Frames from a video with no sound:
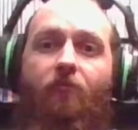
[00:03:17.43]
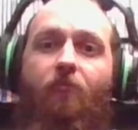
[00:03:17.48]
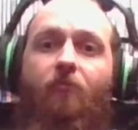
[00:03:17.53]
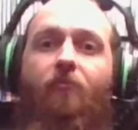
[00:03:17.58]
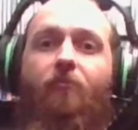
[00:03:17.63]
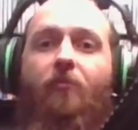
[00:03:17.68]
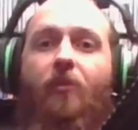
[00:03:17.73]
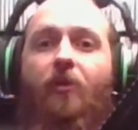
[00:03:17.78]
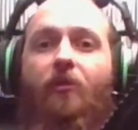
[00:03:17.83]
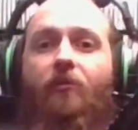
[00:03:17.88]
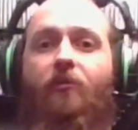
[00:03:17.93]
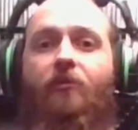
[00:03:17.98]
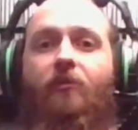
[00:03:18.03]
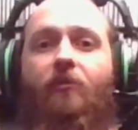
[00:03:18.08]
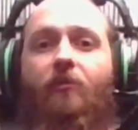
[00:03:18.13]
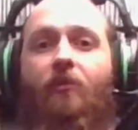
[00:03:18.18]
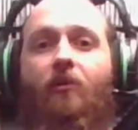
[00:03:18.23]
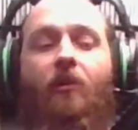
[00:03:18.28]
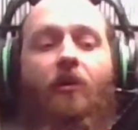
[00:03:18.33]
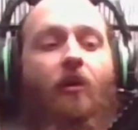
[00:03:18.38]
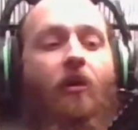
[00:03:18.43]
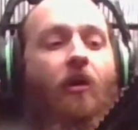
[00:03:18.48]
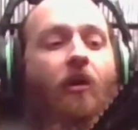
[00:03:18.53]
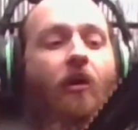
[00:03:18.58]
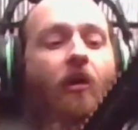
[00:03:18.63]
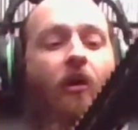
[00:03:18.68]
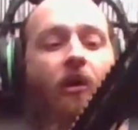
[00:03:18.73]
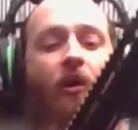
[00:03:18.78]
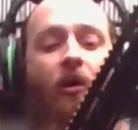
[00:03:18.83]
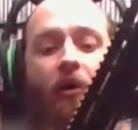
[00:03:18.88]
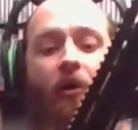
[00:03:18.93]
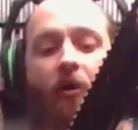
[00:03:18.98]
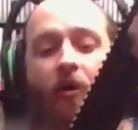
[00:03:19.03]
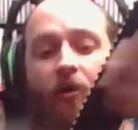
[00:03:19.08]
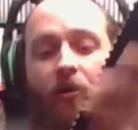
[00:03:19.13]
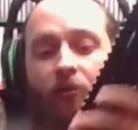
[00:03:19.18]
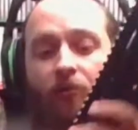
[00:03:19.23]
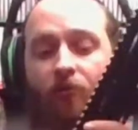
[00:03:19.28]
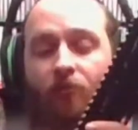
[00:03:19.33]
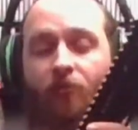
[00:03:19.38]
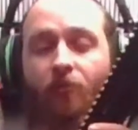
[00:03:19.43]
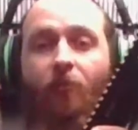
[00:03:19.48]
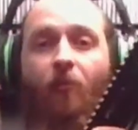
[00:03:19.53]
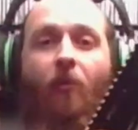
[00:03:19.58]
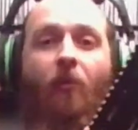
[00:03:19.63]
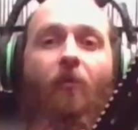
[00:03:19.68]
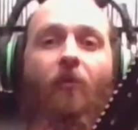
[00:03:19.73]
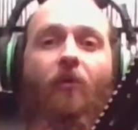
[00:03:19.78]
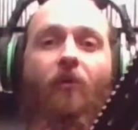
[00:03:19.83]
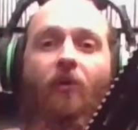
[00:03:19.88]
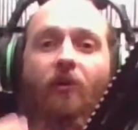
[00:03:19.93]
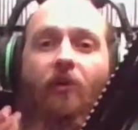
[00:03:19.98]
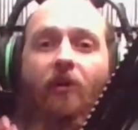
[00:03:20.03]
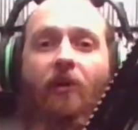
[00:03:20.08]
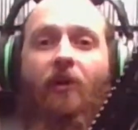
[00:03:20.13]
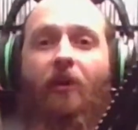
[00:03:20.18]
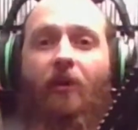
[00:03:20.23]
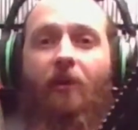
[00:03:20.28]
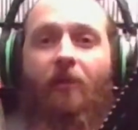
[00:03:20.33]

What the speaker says: pellets here. So what we're looking at